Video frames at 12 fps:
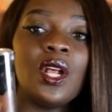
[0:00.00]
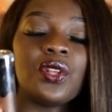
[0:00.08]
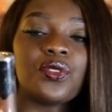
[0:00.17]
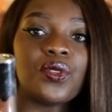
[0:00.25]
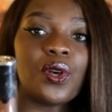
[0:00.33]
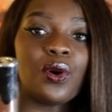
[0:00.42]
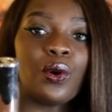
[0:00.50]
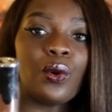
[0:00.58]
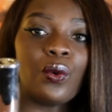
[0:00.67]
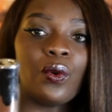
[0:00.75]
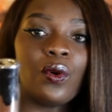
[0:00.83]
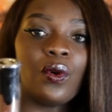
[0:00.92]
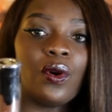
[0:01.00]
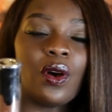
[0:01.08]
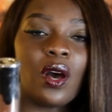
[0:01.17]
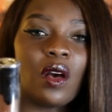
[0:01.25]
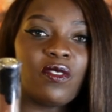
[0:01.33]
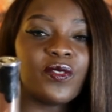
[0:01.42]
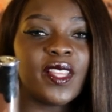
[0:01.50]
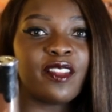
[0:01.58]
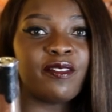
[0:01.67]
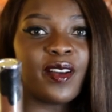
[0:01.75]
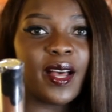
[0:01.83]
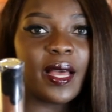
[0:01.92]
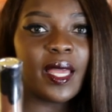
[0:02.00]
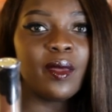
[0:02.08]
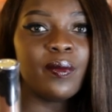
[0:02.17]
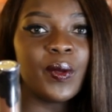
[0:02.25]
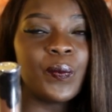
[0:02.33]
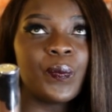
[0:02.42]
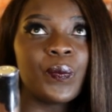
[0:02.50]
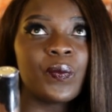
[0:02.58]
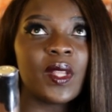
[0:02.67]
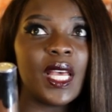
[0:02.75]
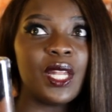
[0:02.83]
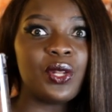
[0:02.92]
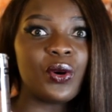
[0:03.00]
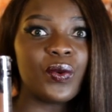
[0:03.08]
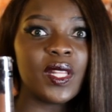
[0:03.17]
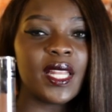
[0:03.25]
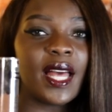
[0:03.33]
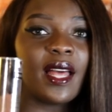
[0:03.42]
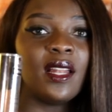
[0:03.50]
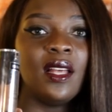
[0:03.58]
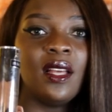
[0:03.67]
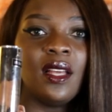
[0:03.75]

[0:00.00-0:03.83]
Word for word: So, off of that vibe and knowing that